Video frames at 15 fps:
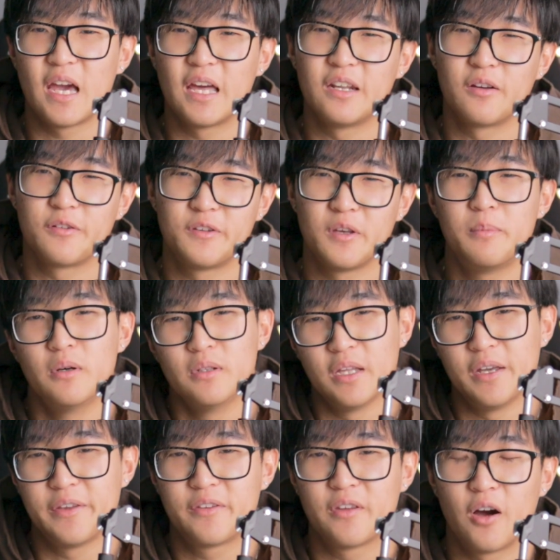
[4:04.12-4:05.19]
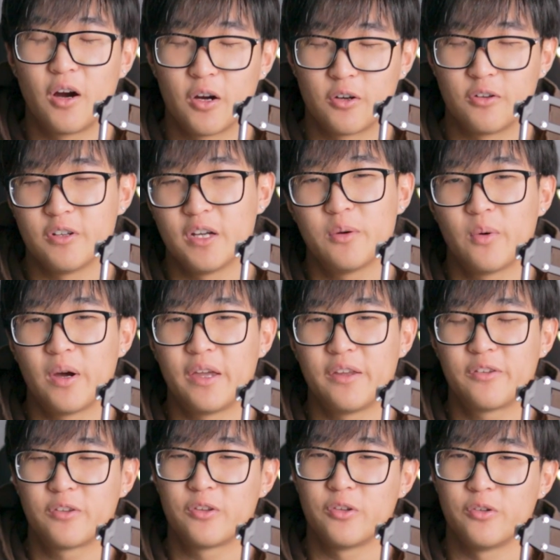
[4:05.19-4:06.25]
and a simple list are great
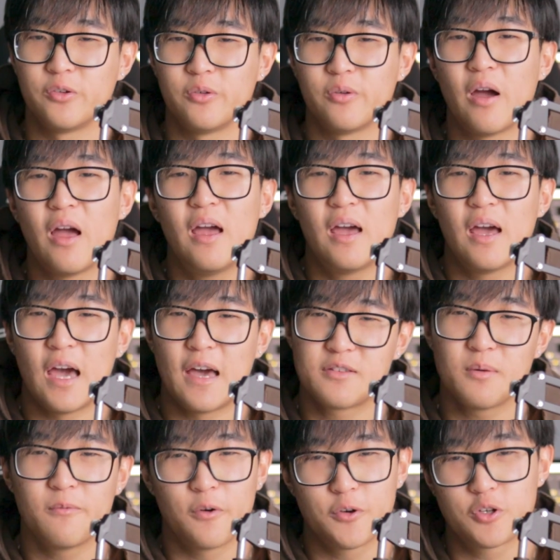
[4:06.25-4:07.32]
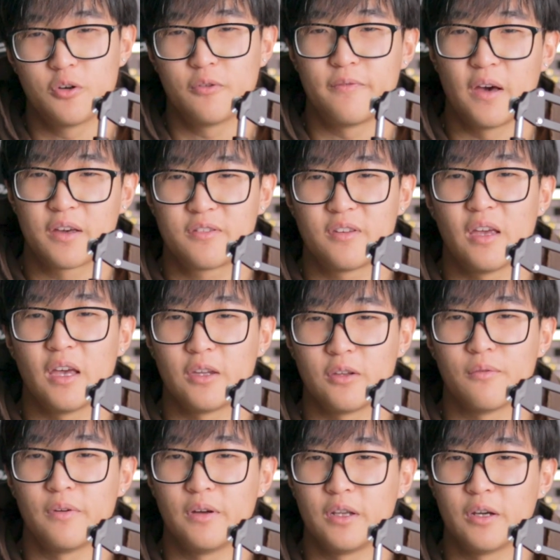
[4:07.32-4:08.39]
ways to have some virtual effects in
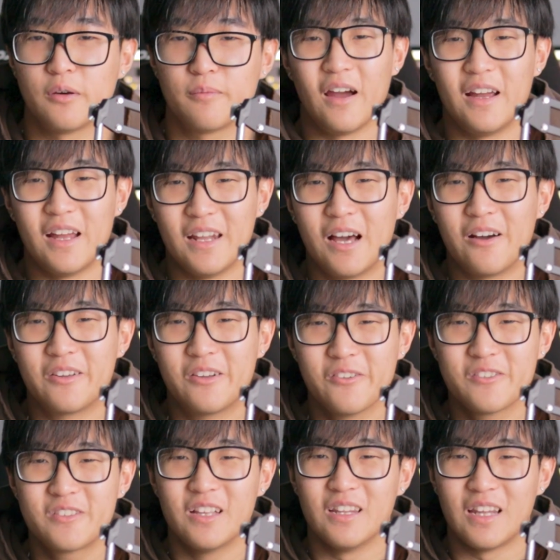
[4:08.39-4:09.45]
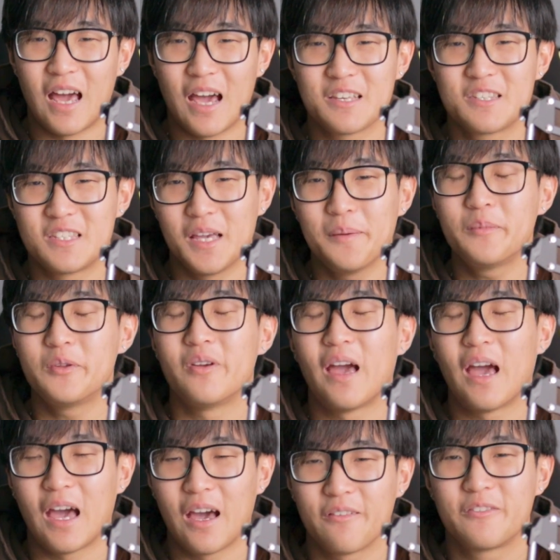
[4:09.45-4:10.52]
your video. All right, and now here's the last step you
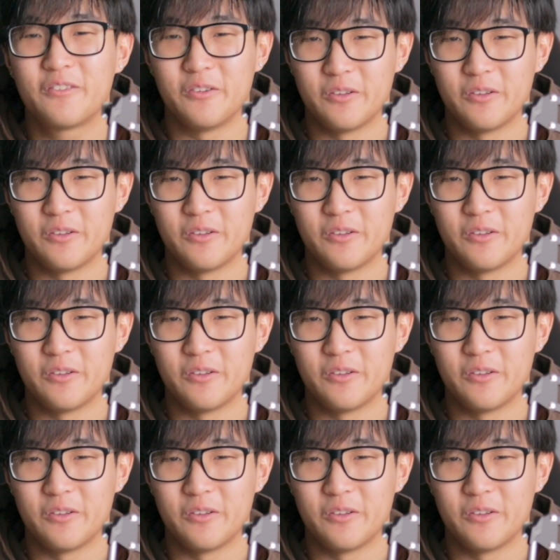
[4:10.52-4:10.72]
have to